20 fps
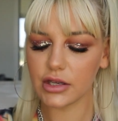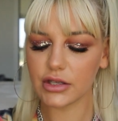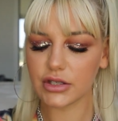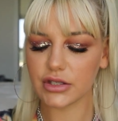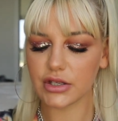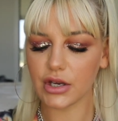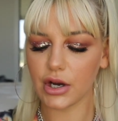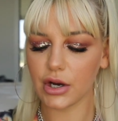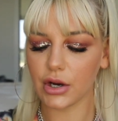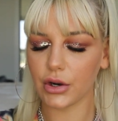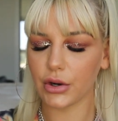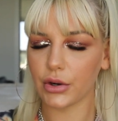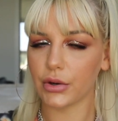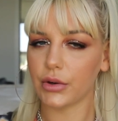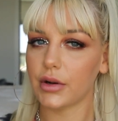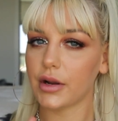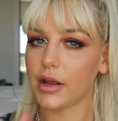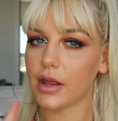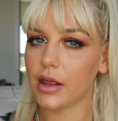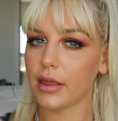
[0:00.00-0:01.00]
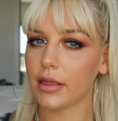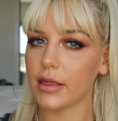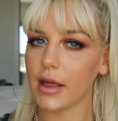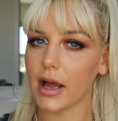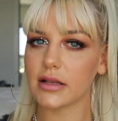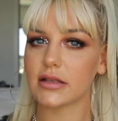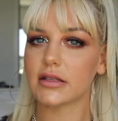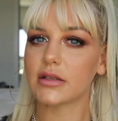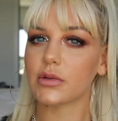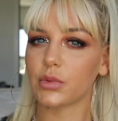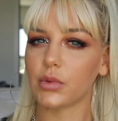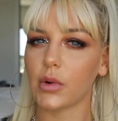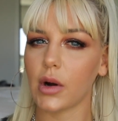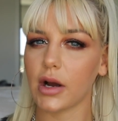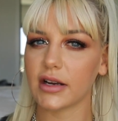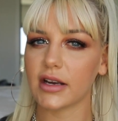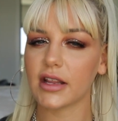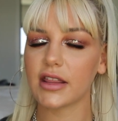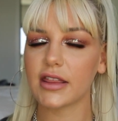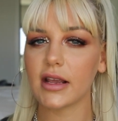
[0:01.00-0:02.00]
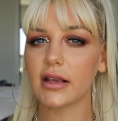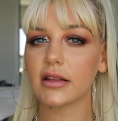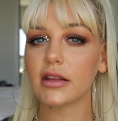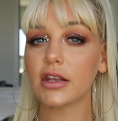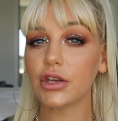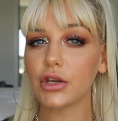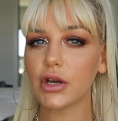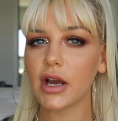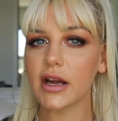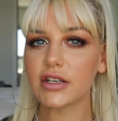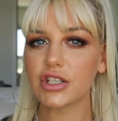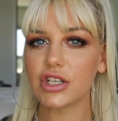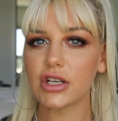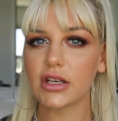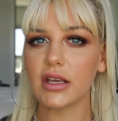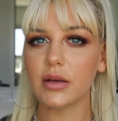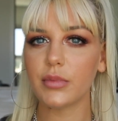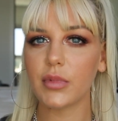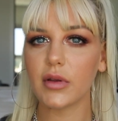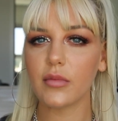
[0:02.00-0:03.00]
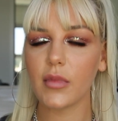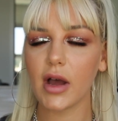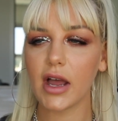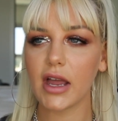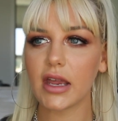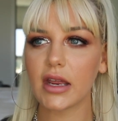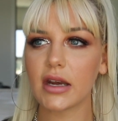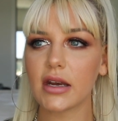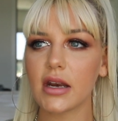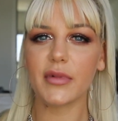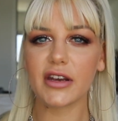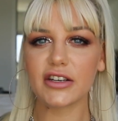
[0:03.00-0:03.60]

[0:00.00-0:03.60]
So that's one thing that you guys should keep in mind.